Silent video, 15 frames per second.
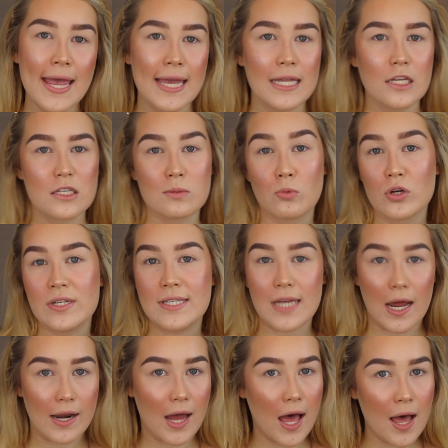it looks more
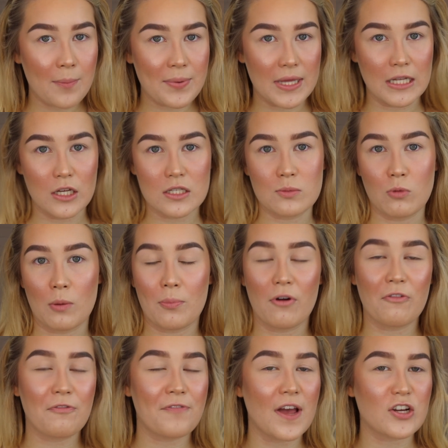done up, it looks more
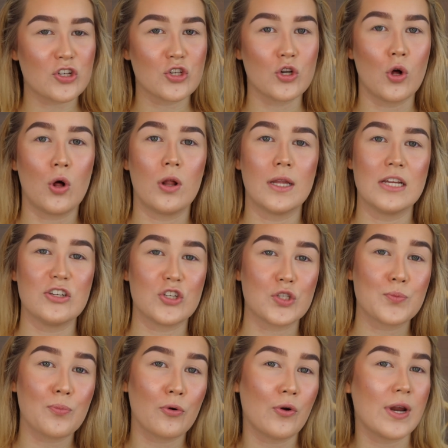professional and
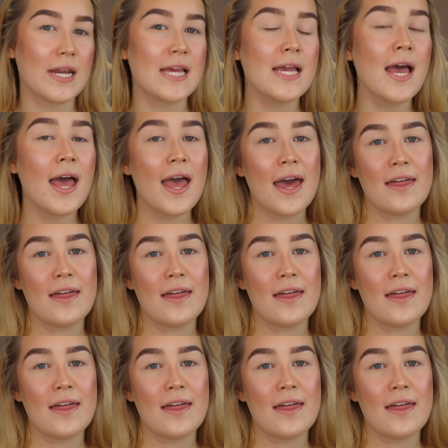just pretty